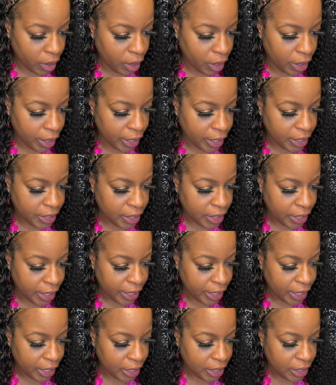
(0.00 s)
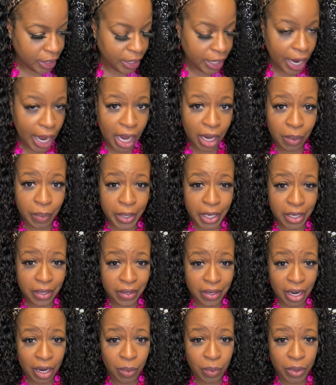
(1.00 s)
like I said, I got the high
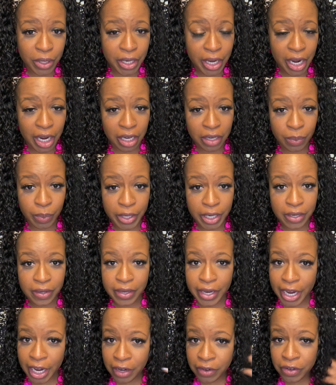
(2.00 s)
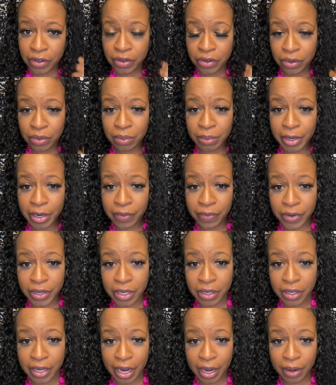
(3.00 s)
waist. I wore the high waist actually to my
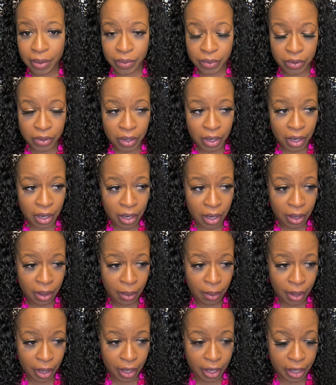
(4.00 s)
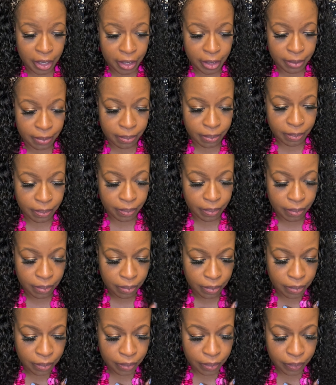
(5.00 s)
friend's house.
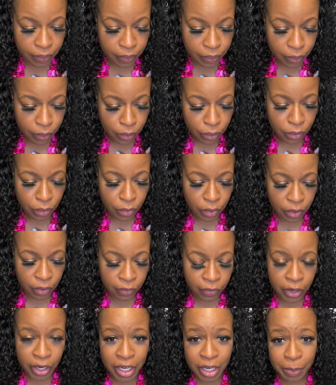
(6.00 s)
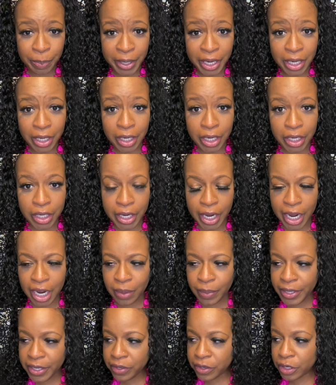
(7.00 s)
For her picnic. The high
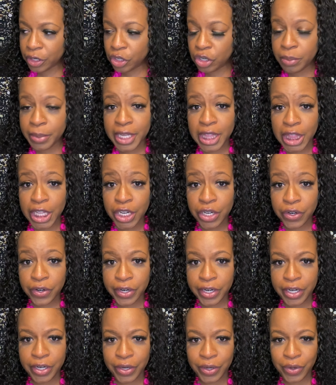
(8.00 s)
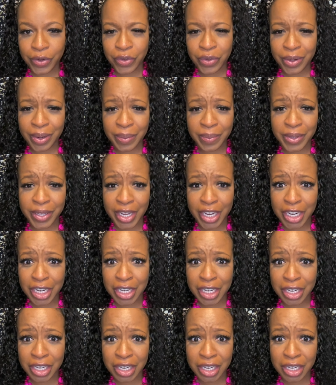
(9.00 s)
waists are a little bit thinner than those. So I was like,
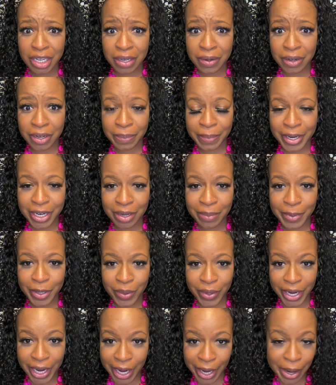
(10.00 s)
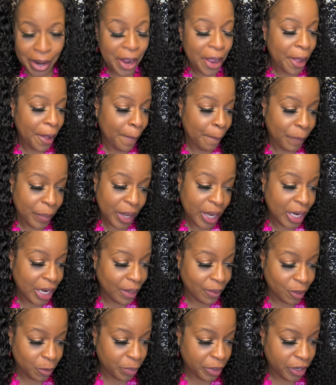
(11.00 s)
am I going to be okay? And I
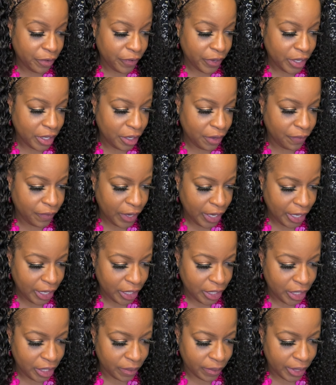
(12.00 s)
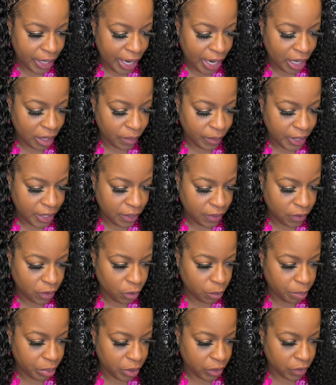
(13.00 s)
was perfectly fine. They were high waist
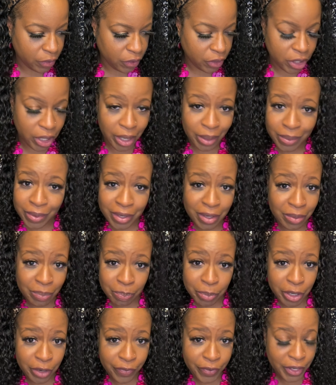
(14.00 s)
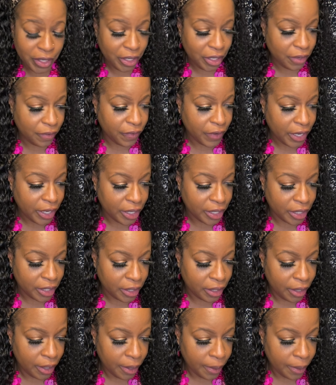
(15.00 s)
supers, so I was perfectly fine.